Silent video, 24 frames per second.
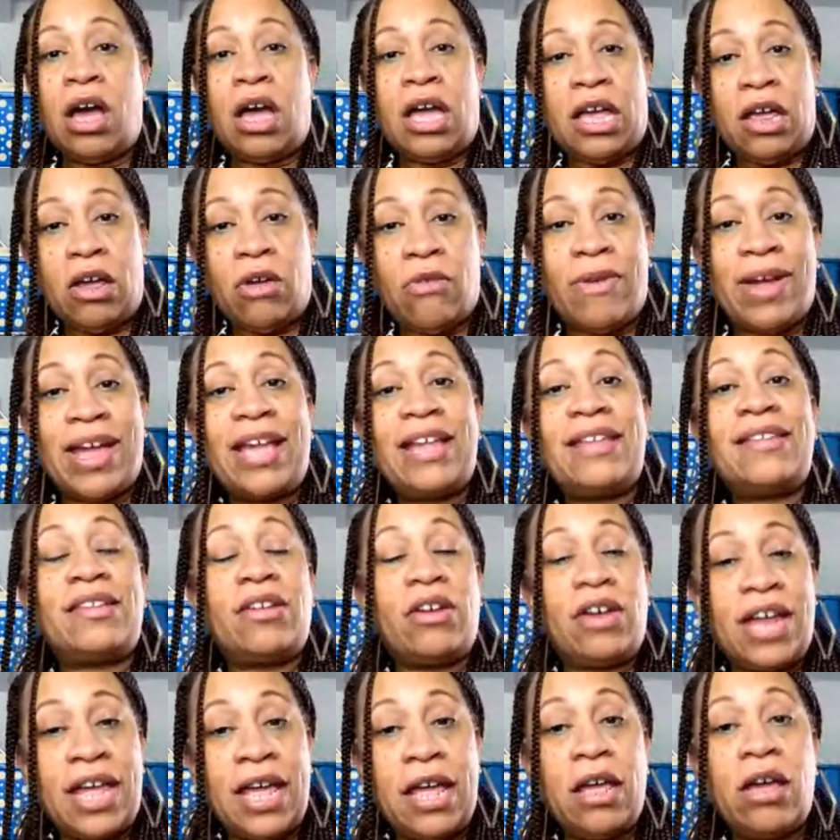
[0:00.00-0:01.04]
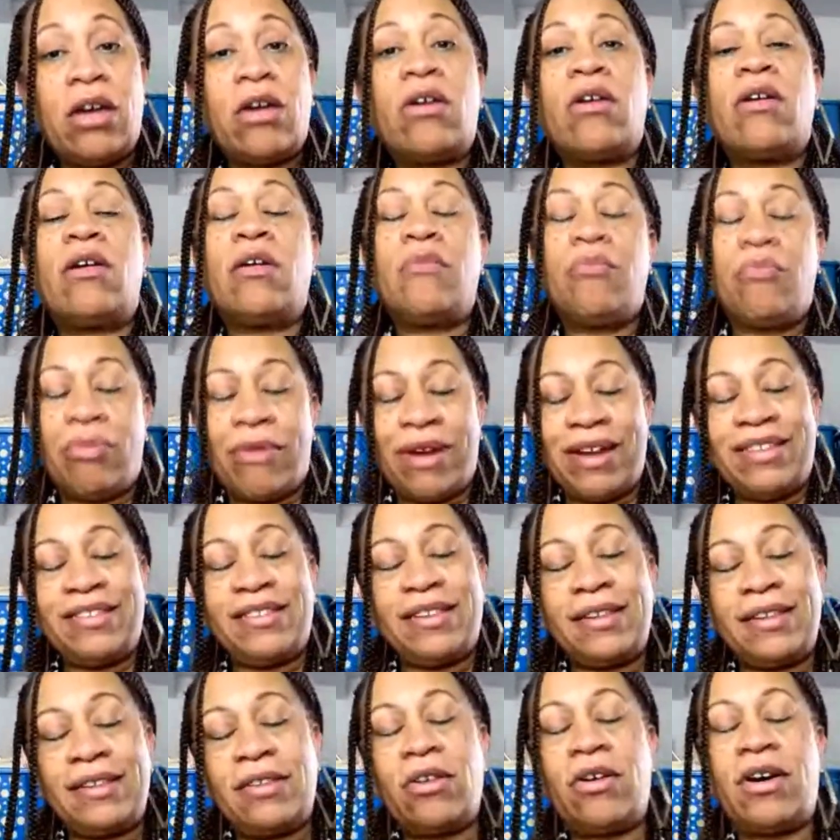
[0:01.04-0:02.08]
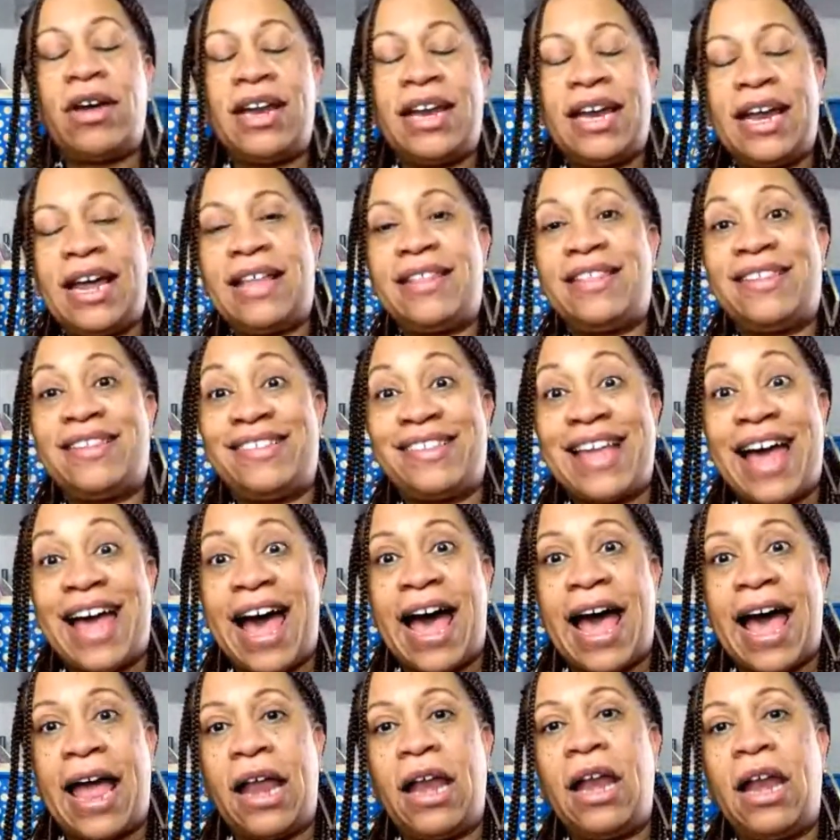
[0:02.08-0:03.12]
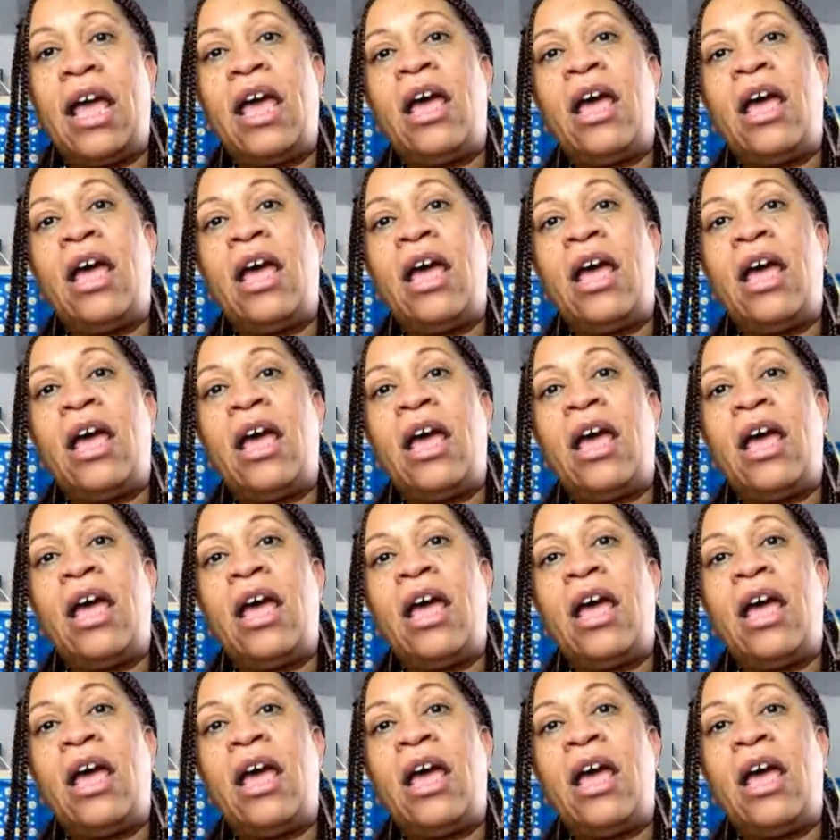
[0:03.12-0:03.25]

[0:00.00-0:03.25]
earrings are here, bracelets are on the other side.